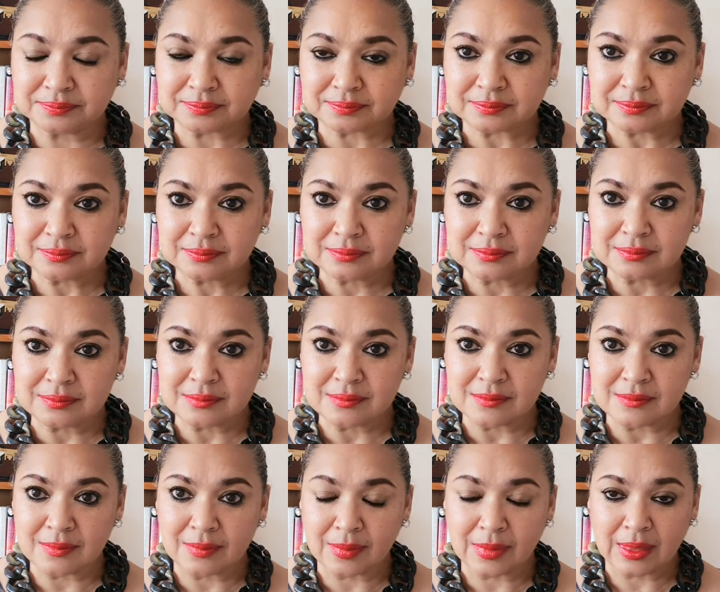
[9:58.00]

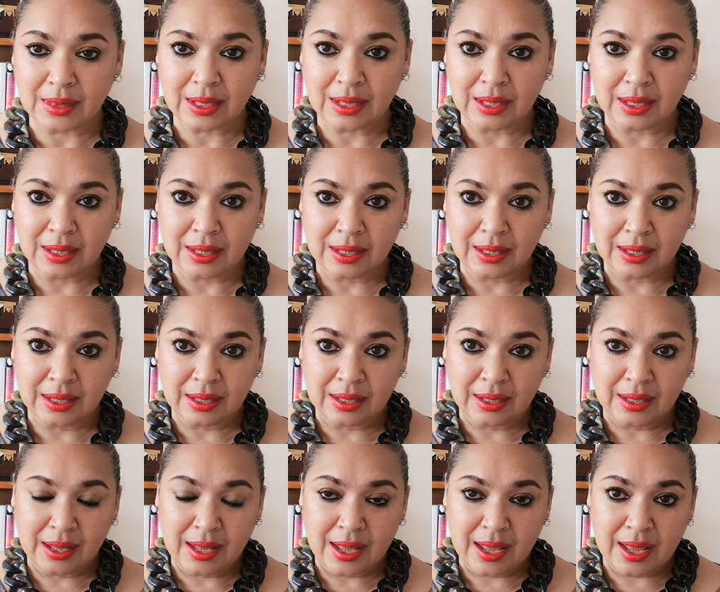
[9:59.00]

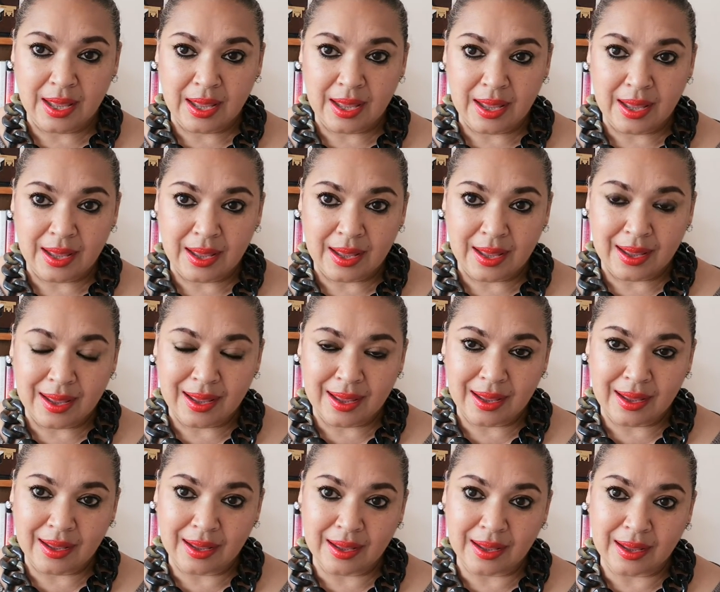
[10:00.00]

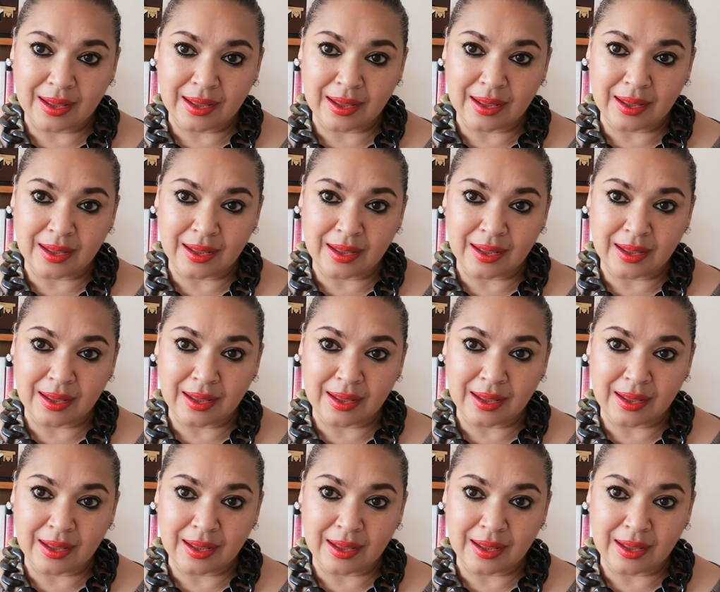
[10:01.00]
No one is speaking in this clip.